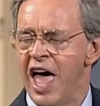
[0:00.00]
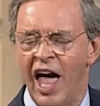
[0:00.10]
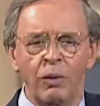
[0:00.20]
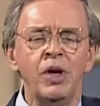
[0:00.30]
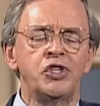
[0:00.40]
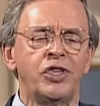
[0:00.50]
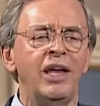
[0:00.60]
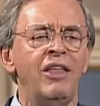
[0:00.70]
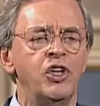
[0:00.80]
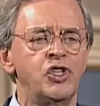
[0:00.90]
And we
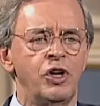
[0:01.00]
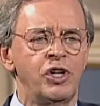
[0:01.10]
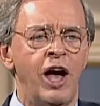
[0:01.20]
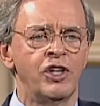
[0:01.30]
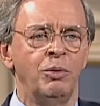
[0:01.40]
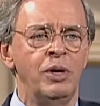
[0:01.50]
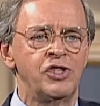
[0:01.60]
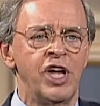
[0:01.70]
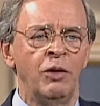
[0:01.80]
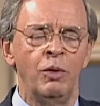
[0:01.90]
stand in the church house and we
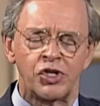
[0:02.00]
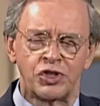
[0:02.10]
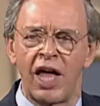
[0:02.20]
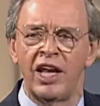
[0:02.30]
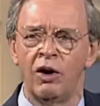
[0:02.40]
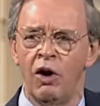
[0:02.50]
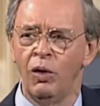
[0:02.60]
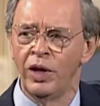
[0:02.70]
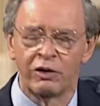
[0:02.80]
sing, We're standing on holy